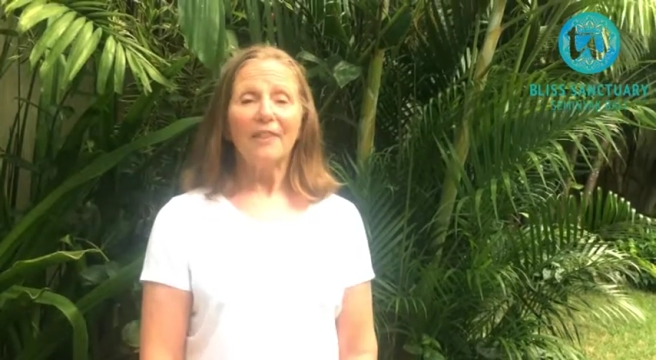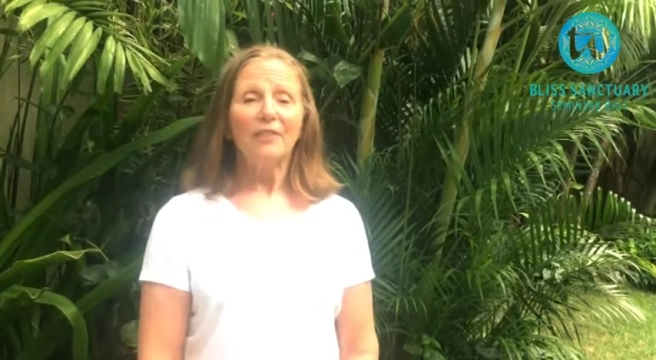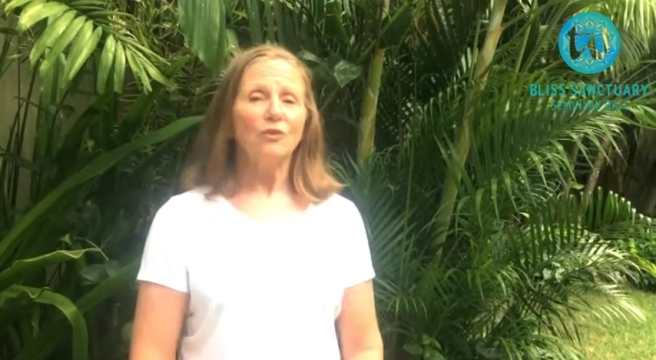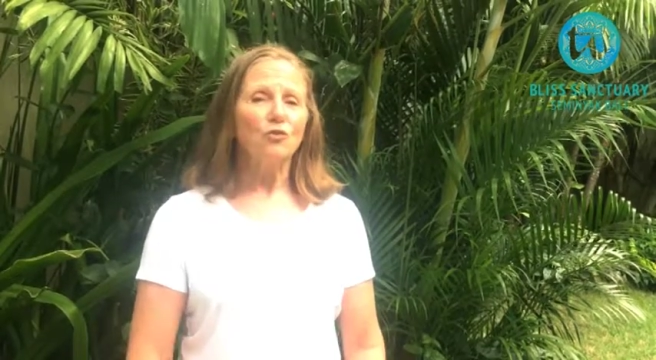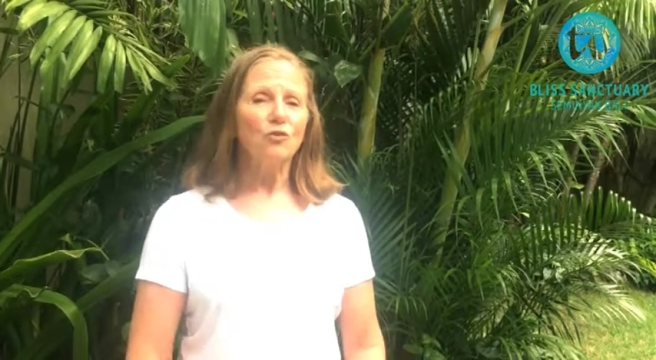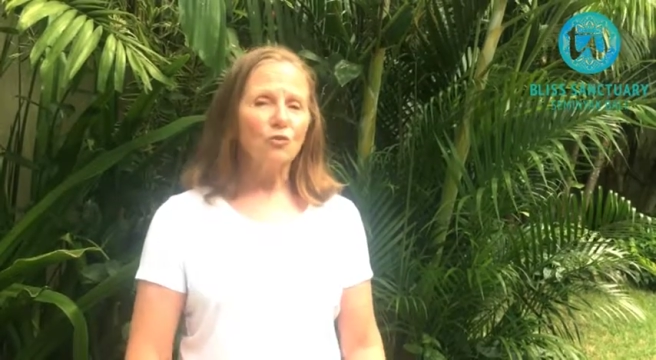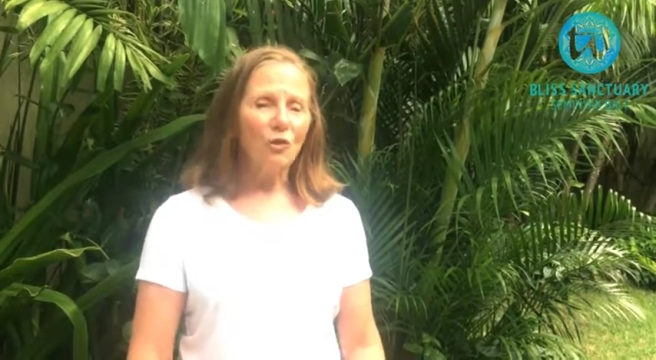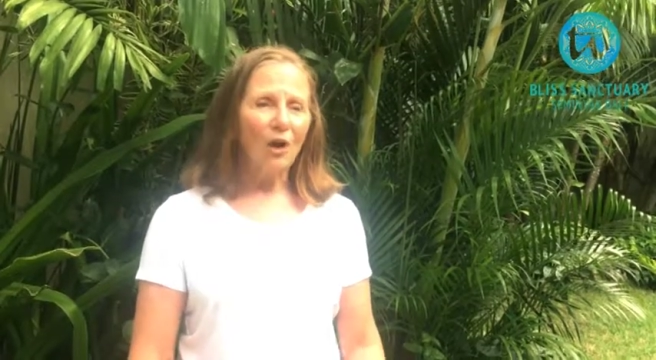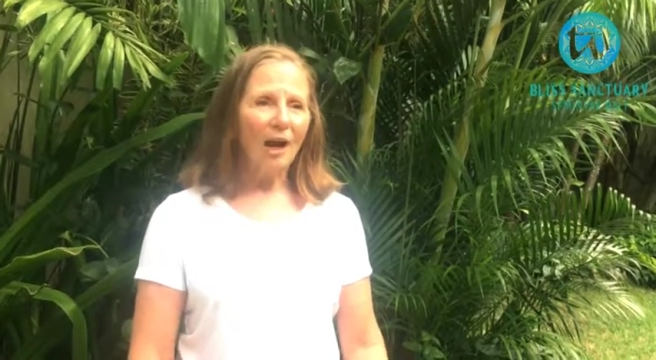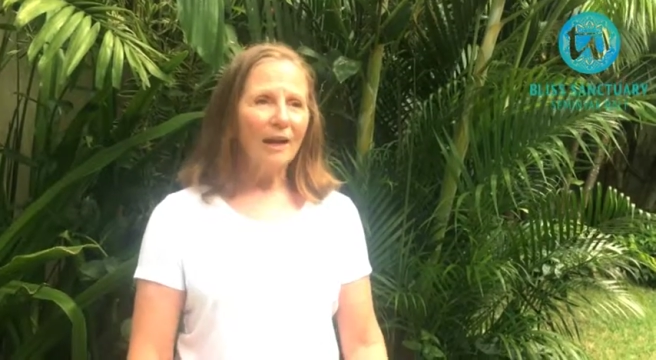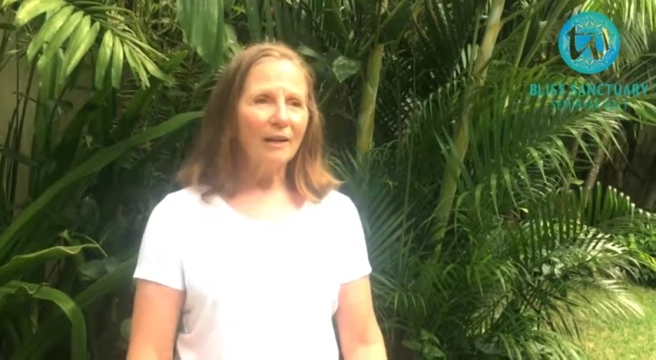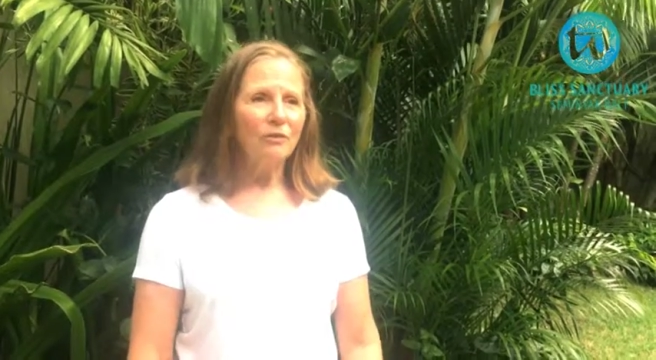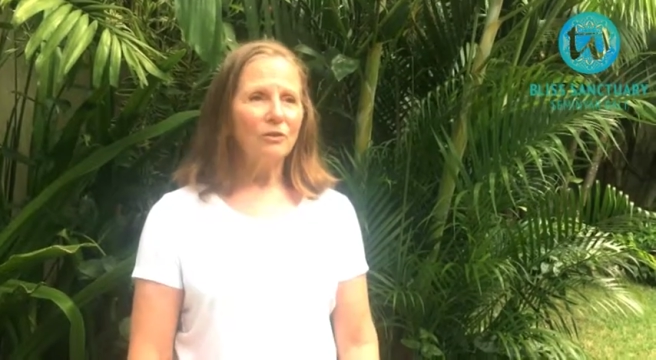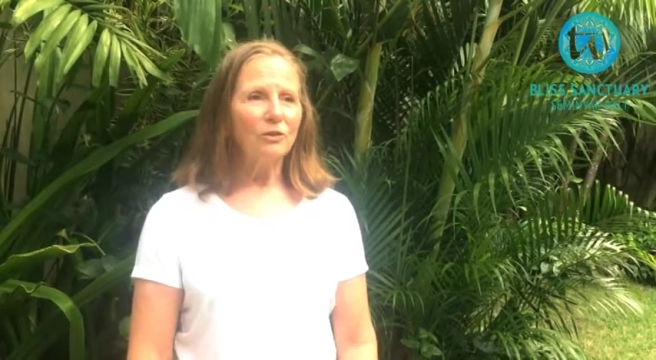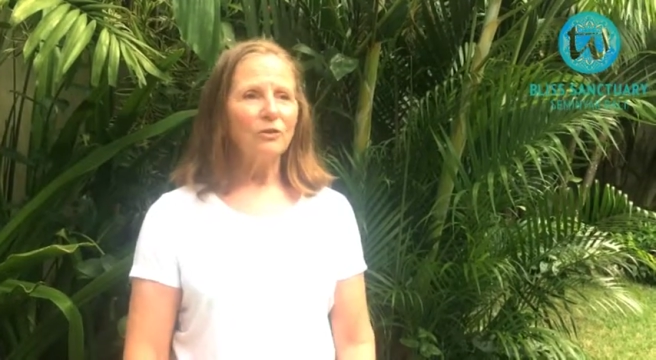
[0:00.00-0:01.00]
the
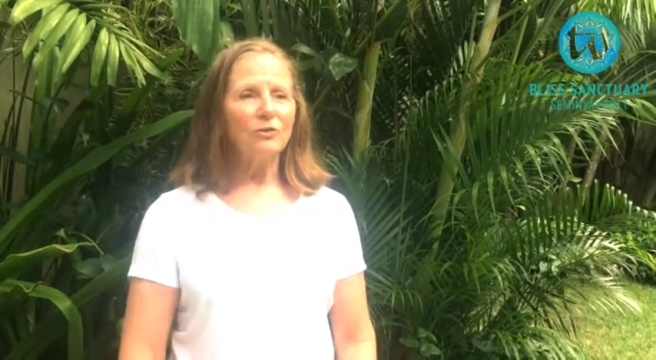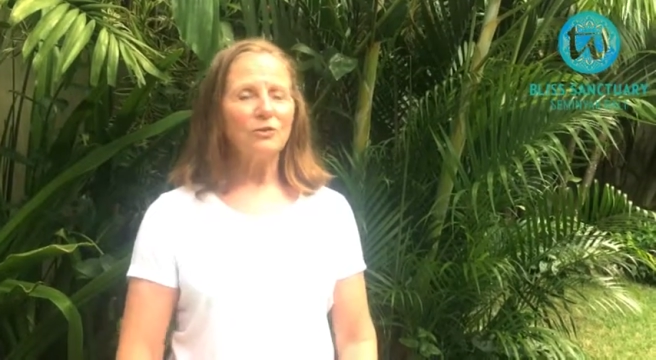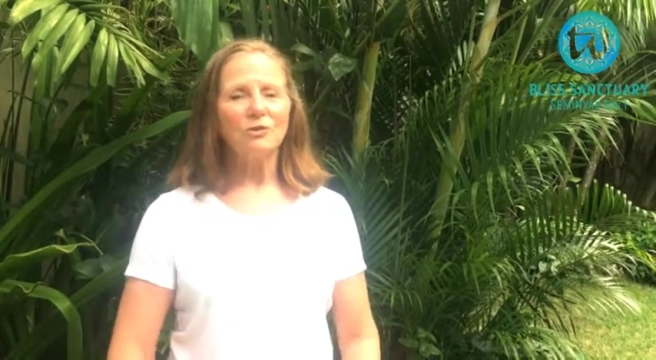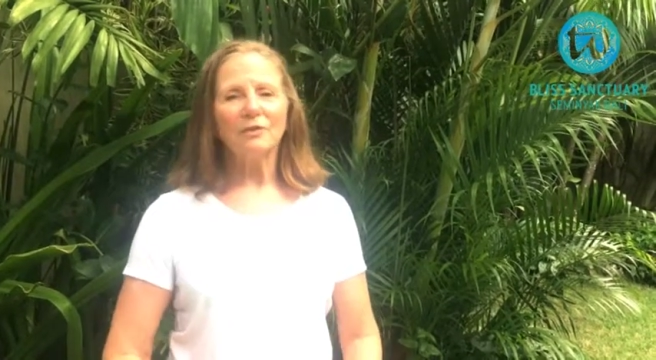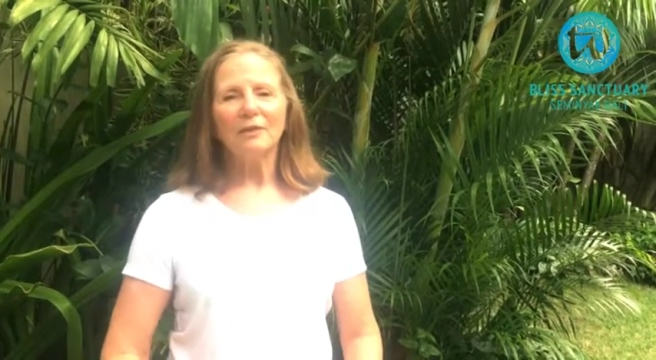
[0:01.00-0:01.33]
drivers,